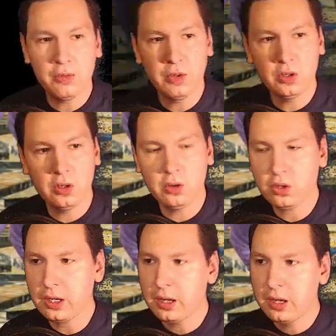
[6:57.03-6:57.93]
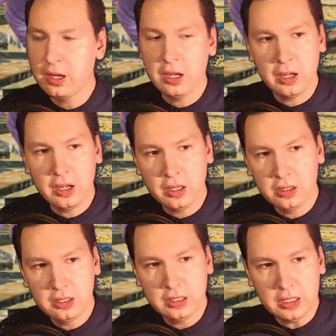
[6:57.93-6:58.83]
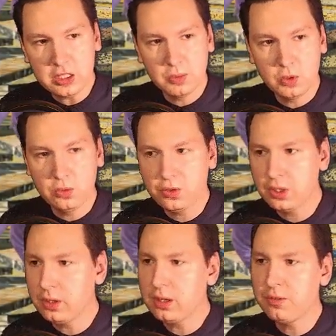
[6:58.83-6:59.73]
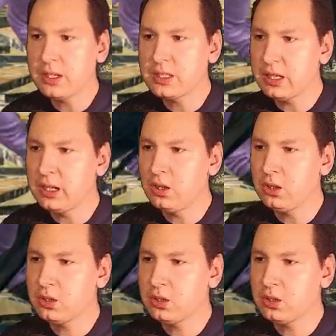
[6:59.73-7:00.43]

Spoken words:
you know, okay, this move here evades a lot of